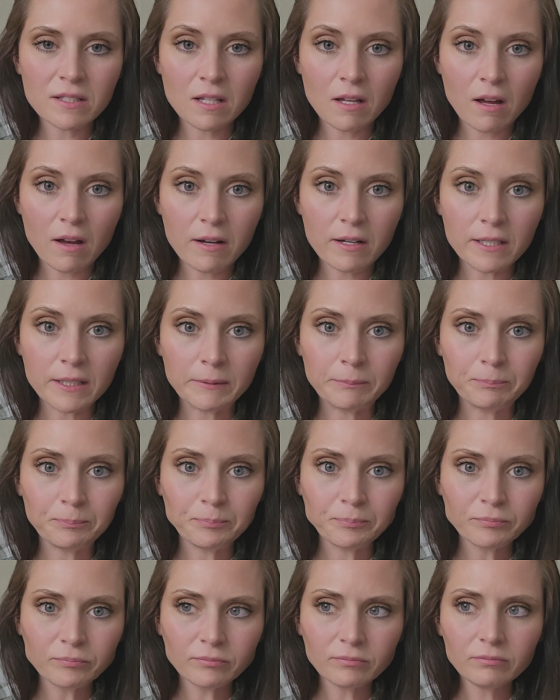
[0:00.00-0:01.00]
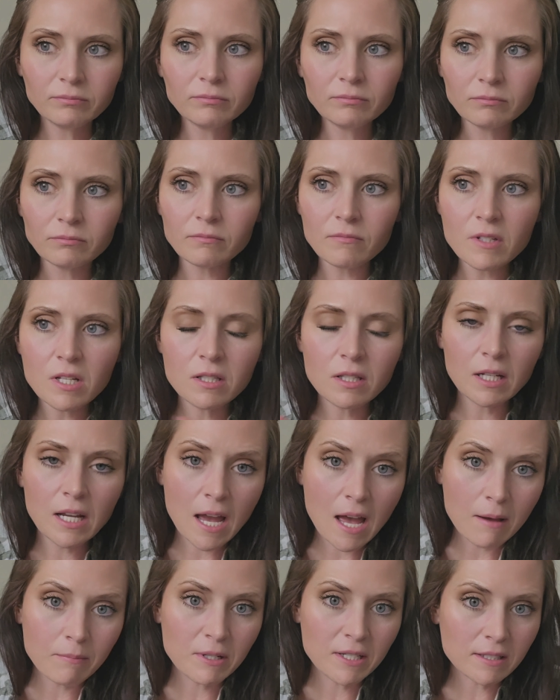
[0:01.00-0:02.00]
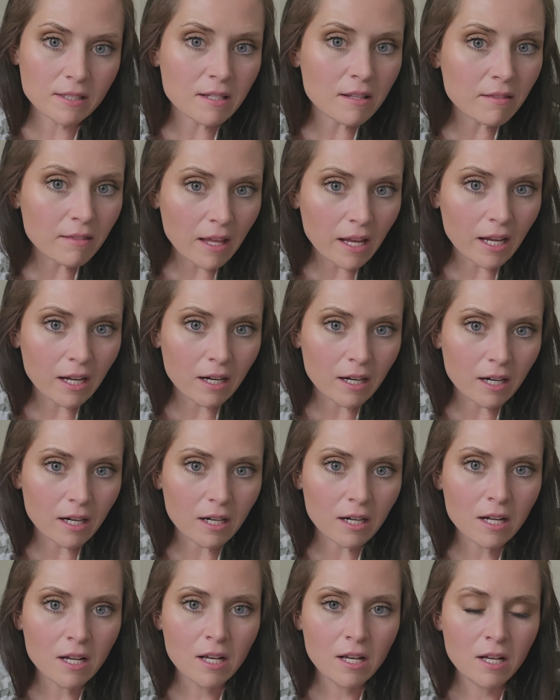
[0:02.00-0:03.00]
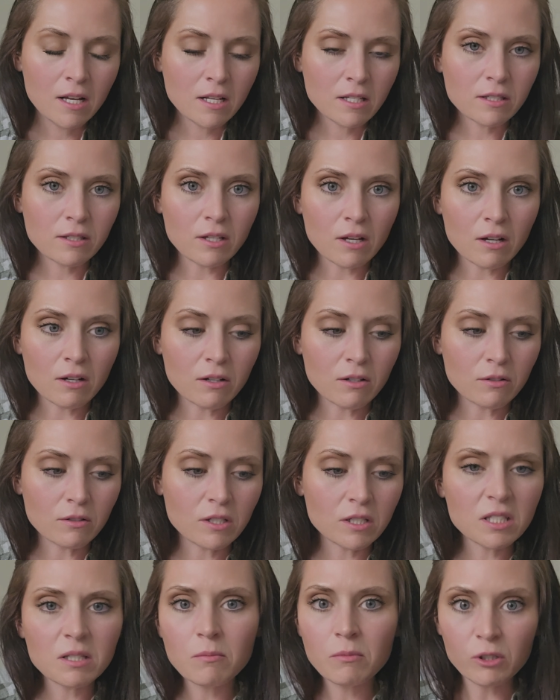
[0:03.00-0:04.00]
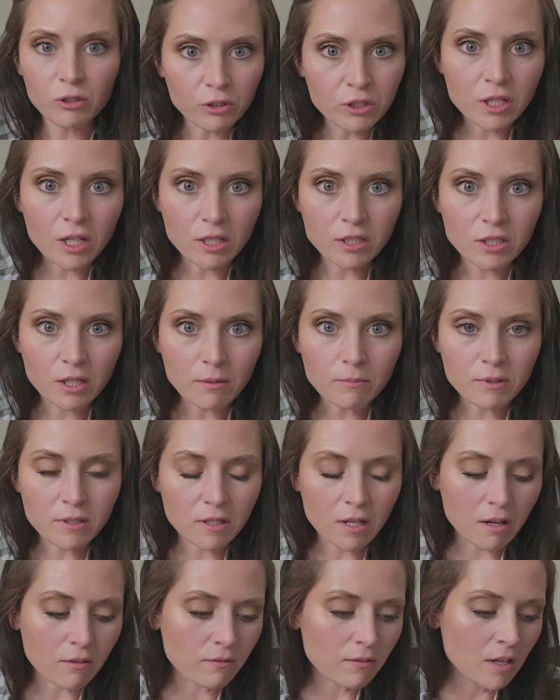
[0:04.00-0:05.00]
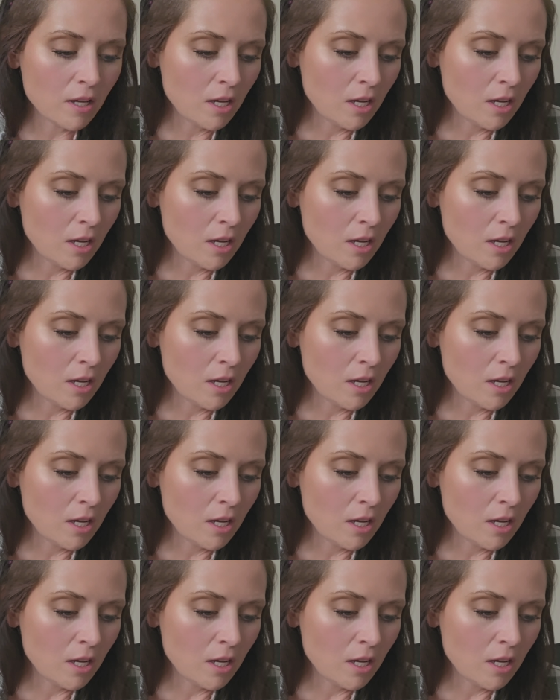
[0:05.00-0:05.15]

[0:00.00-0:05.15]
the cabinets in there. So just some little touch-up stuff.